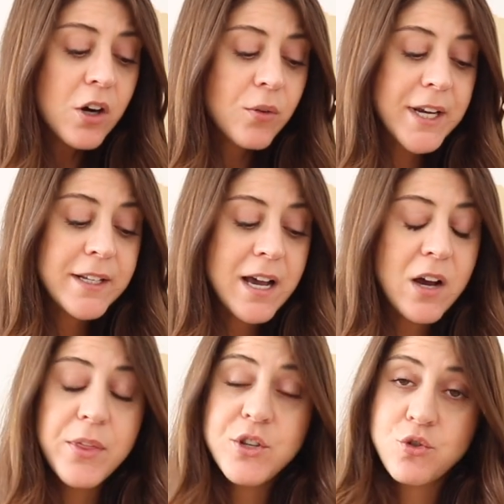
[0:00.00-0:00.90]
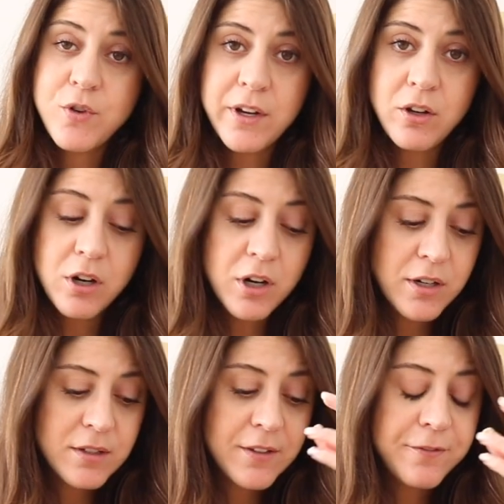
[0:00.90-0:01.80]
Right now, the Strength
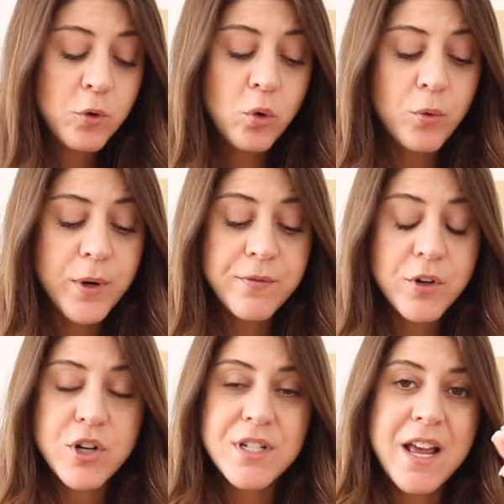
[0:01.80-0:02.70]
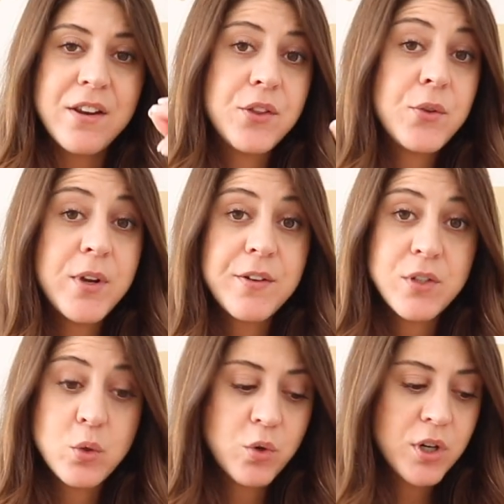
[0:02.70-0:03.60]
card, the Fool reverse, and the Three of
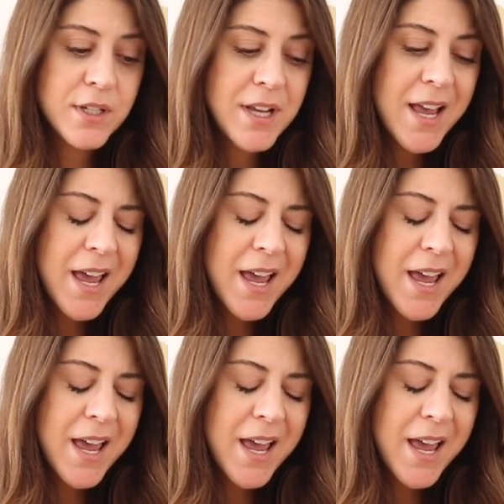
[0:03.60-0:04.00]
Swords,